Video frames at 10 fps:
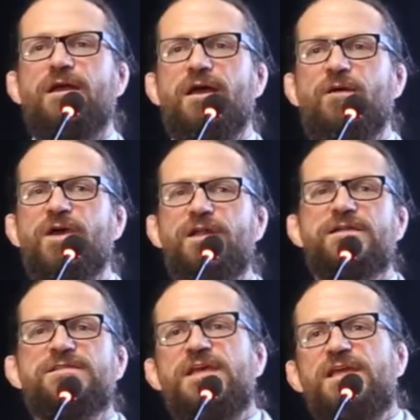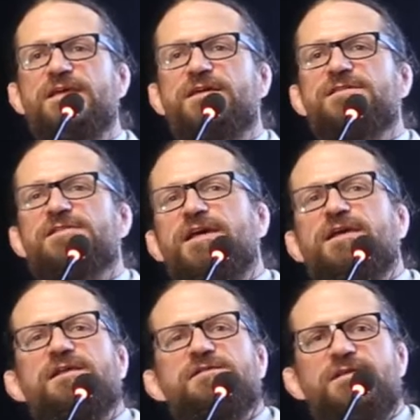I wanted to take a
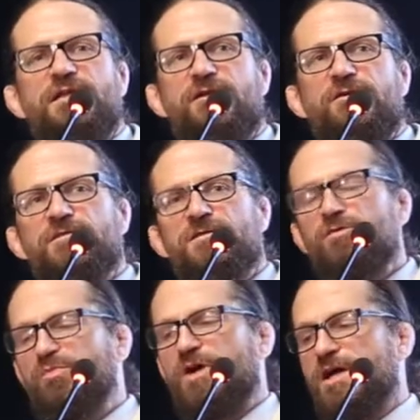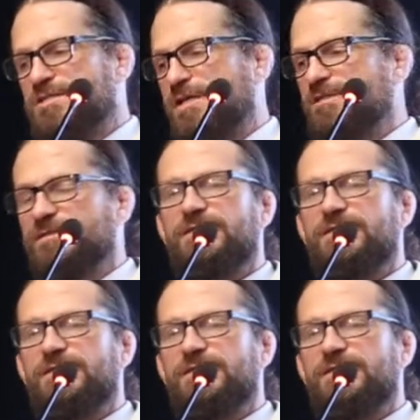second to introduce a new project.